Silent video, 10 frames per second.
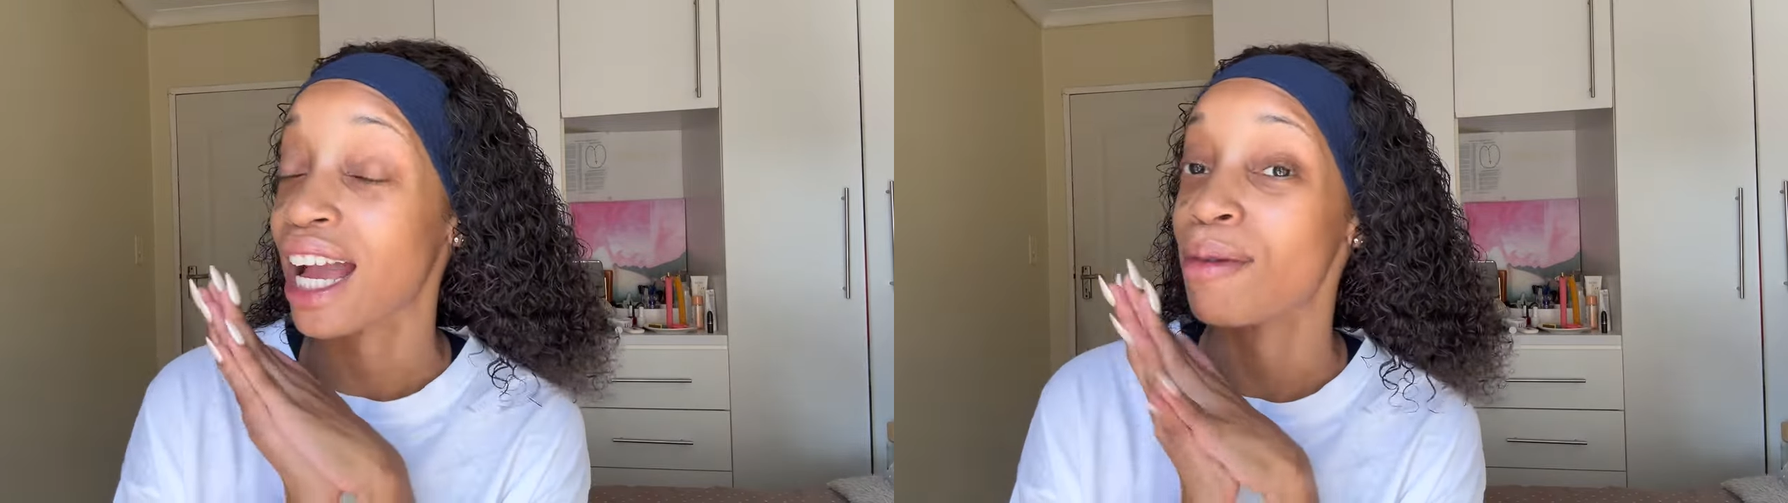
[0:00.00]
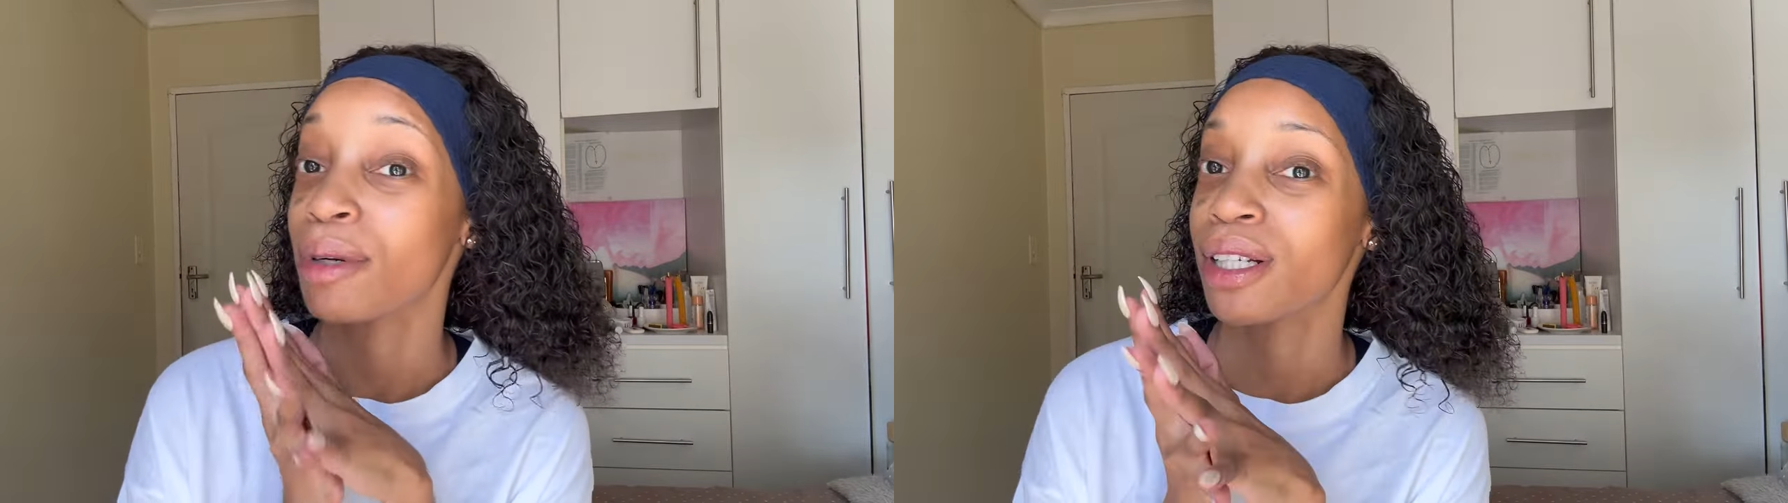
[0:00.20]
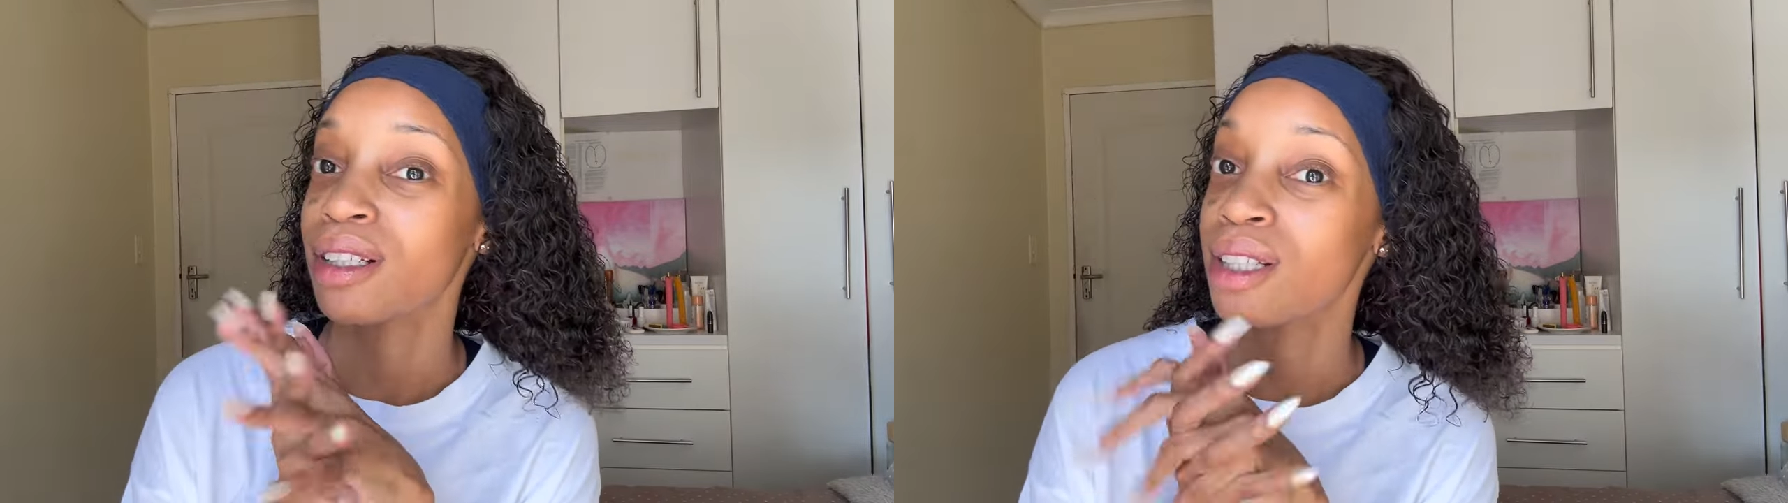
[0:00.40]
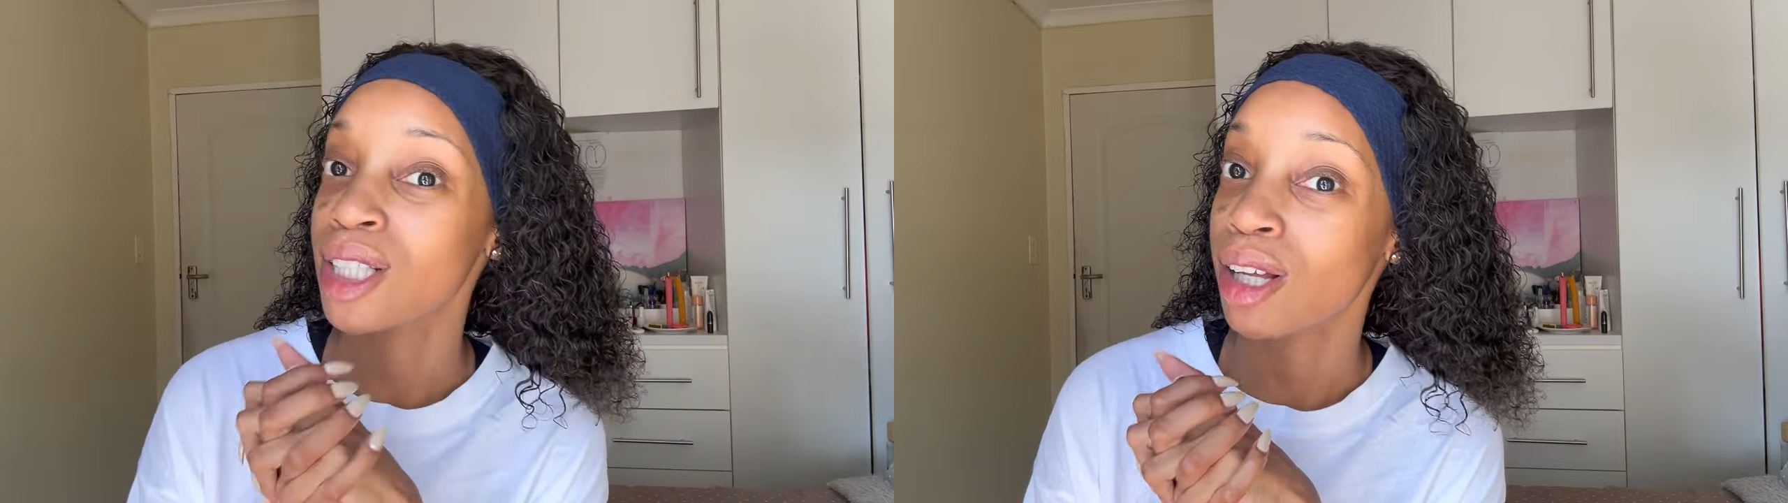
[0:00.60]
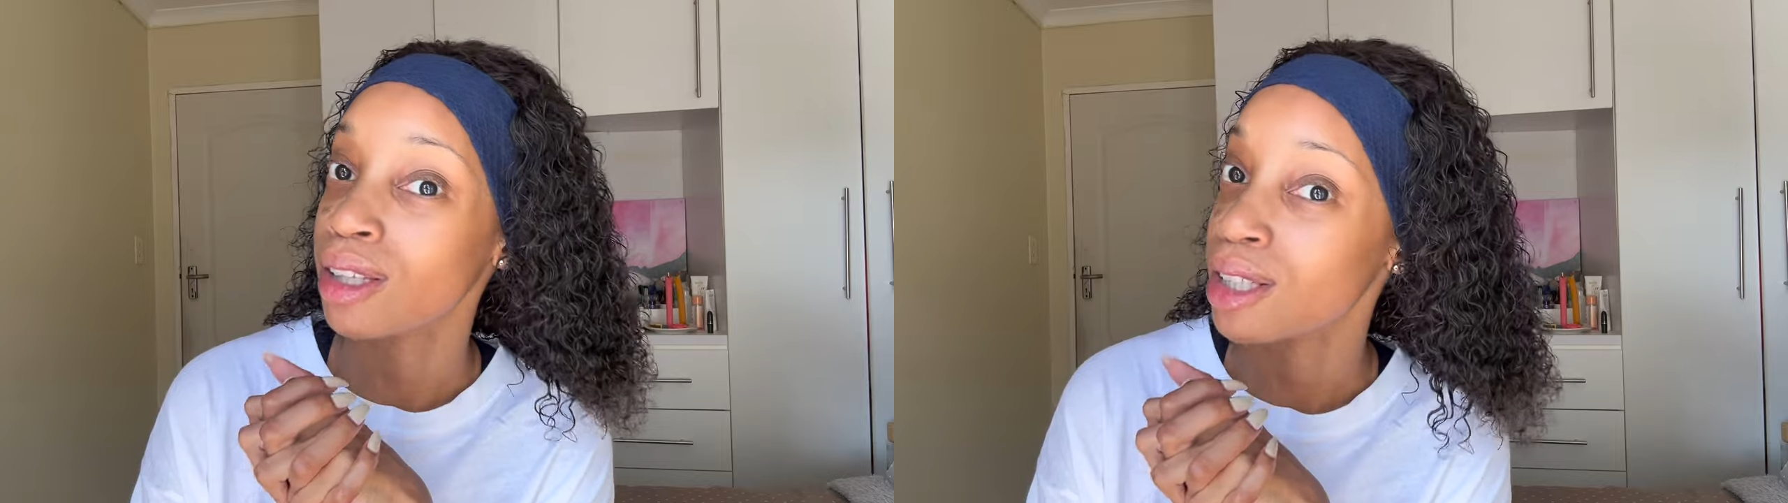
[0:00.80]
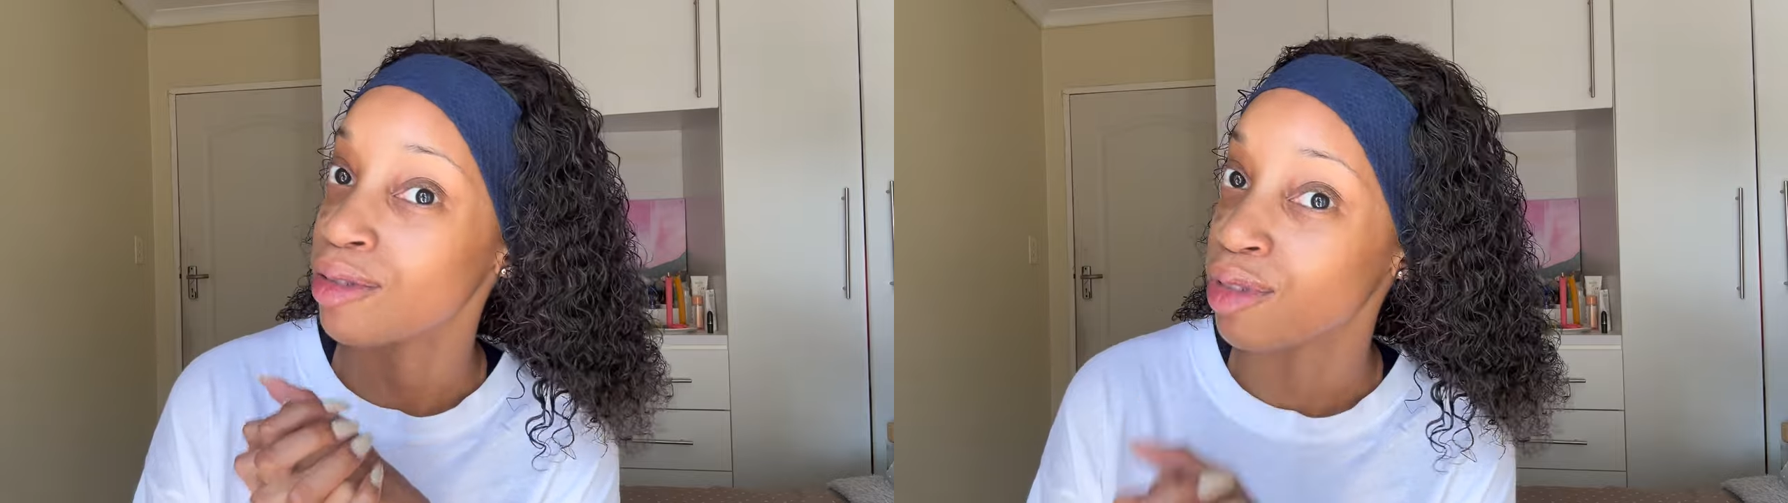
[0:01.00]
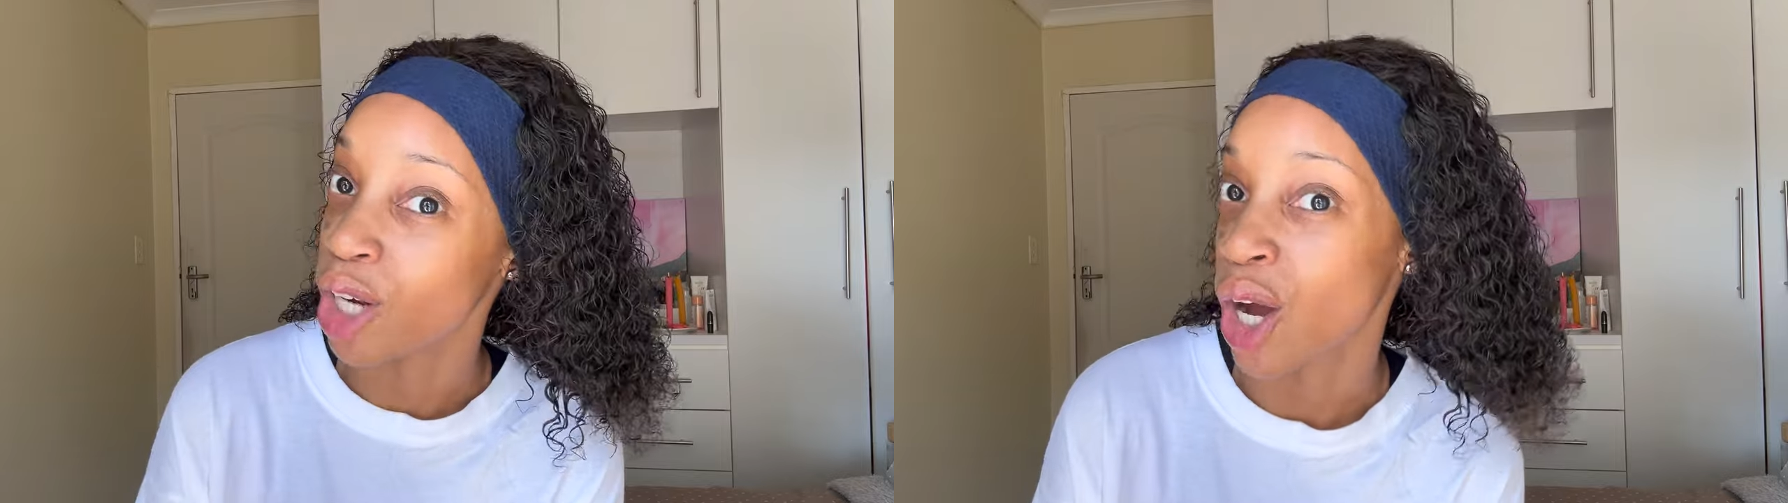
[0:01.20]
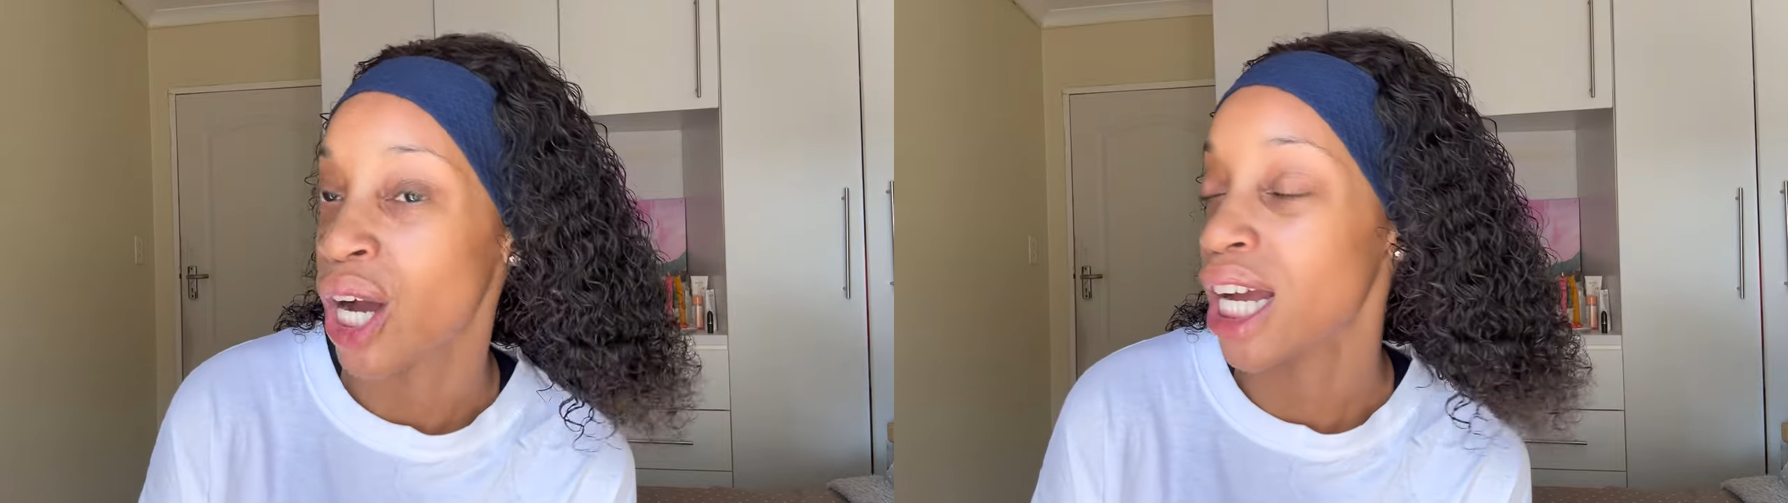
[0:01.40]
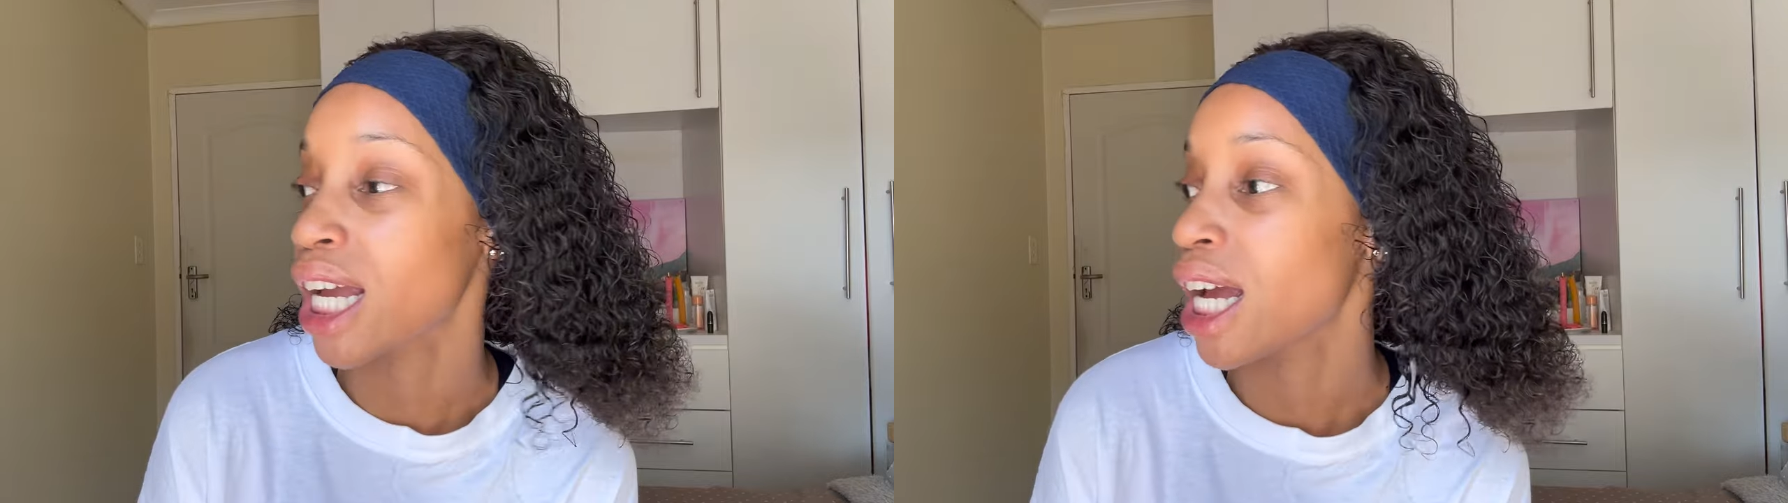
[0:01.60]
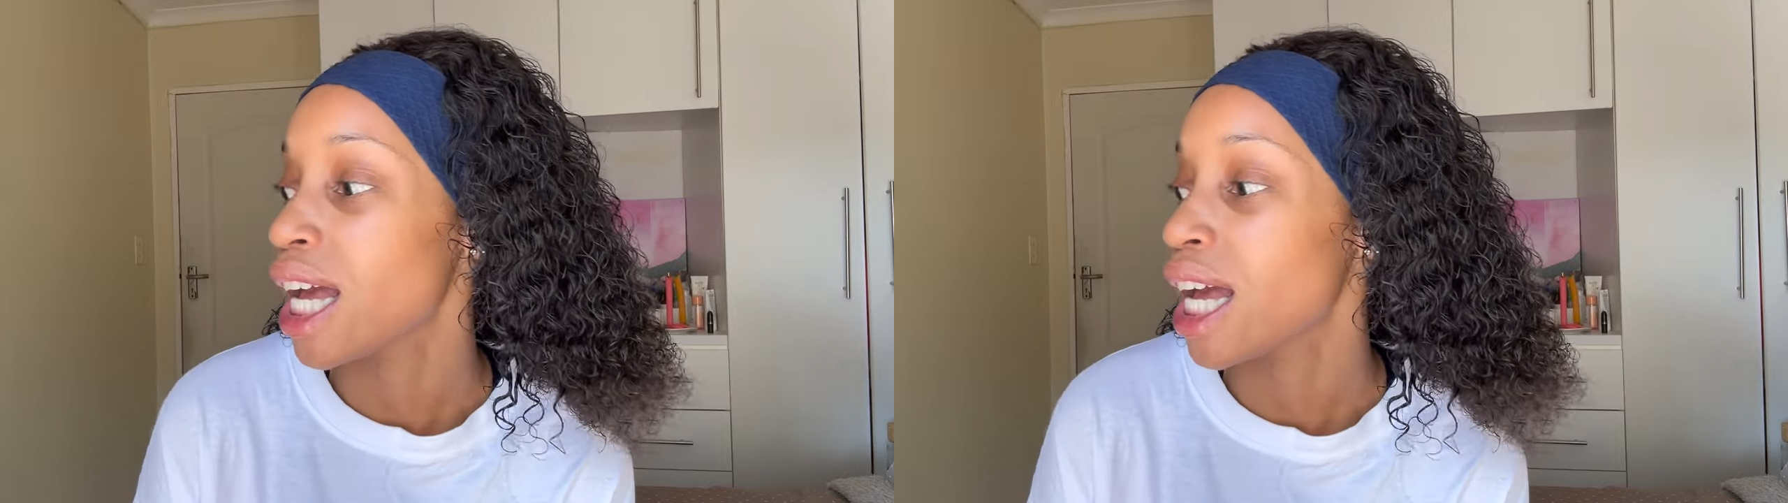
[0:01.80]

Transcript: I'm ready to start this vlog.